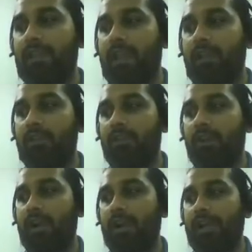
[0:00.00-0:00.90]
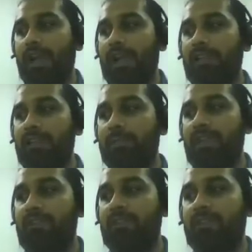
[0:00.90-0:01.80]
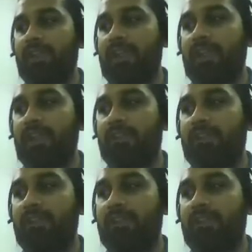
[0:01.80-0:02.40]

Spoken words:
now you are adding the previous contents,